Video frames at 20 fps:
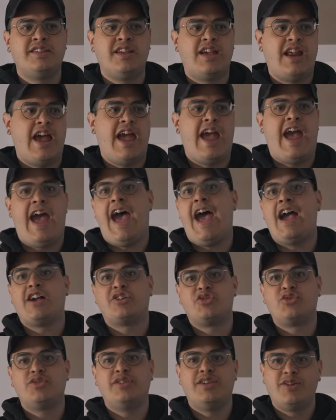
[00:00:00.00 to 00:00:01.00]
did I
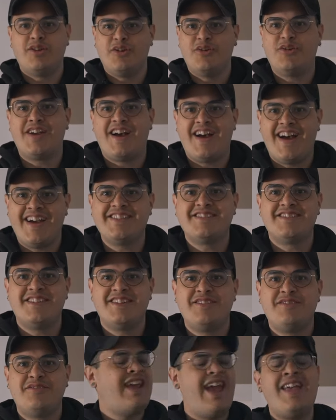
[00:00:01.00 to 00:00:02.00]
actually go to Iceland?